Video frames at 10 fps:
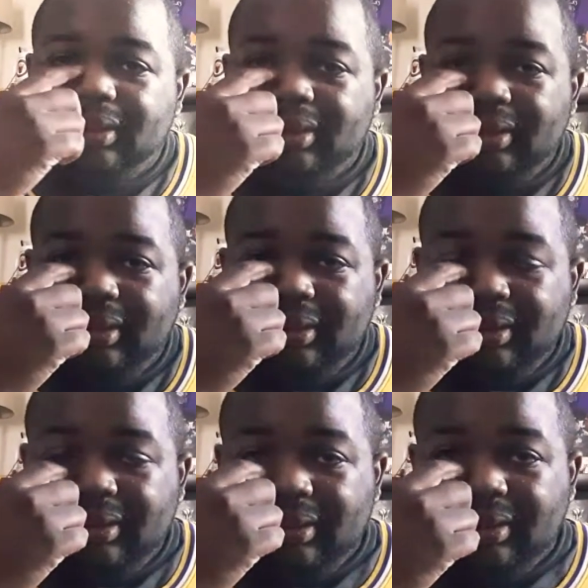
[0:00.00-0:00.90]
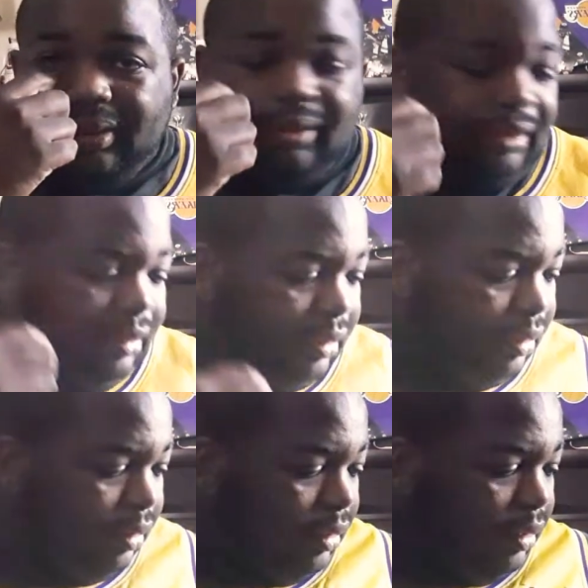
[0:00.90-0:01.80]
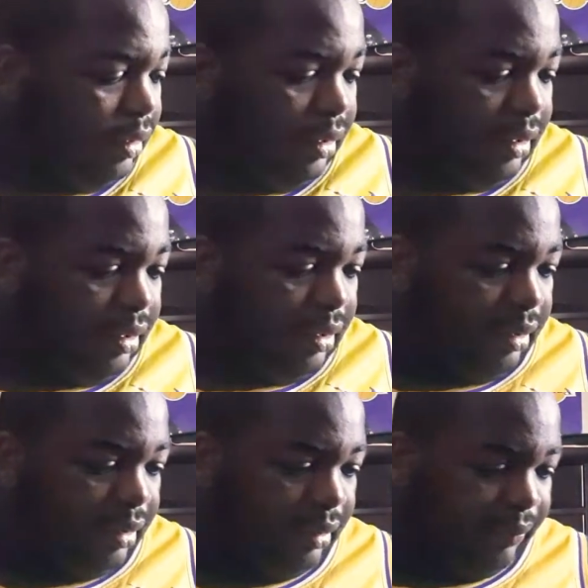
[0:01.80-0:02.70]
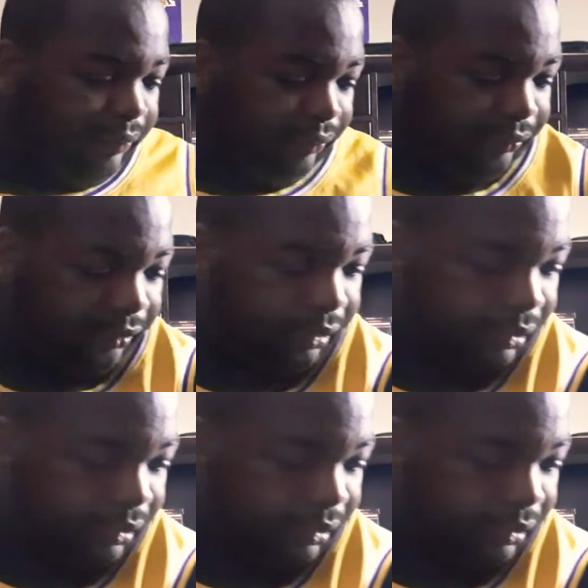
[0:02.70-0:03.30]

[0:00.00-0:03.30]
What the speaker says: [no speech]